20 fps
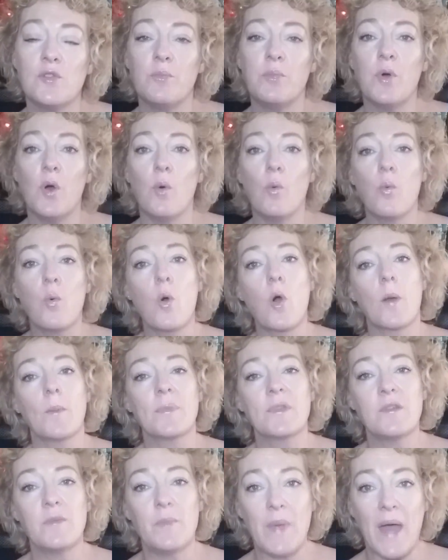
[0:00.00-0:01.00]
to put
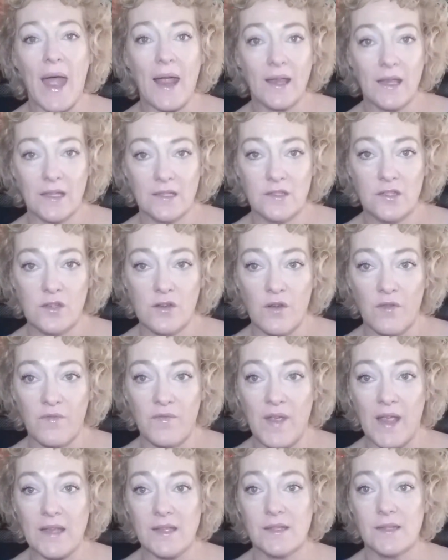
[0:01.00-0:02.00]
warmth back into your
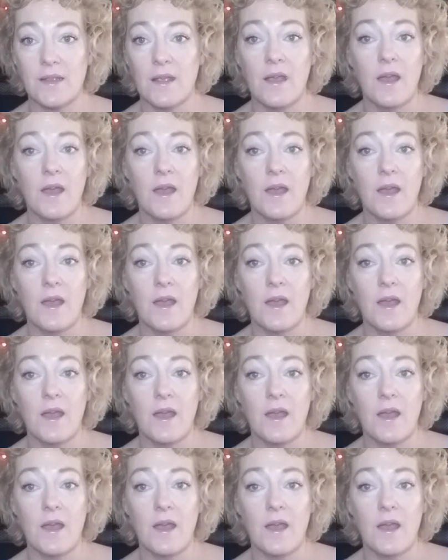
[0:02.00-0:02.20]
face.